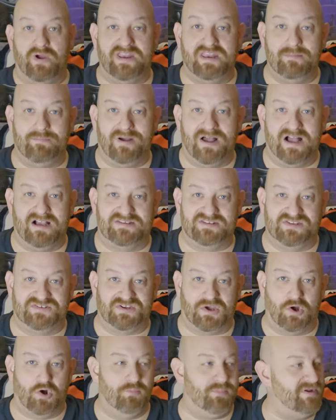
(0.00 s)
that when the box
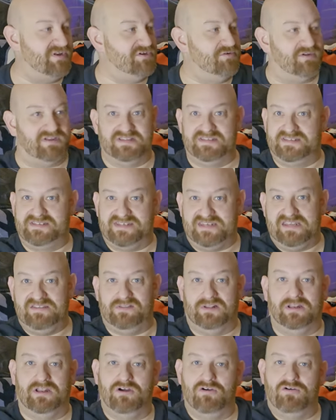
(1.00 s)
is open, you can
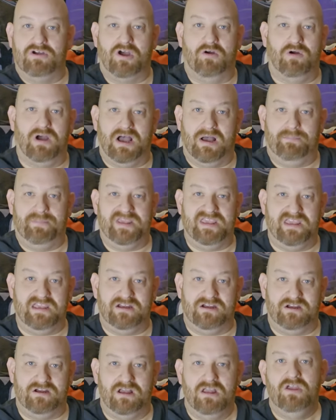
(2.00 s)
see the logo up
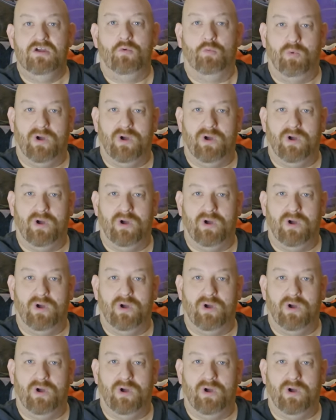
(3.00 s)
here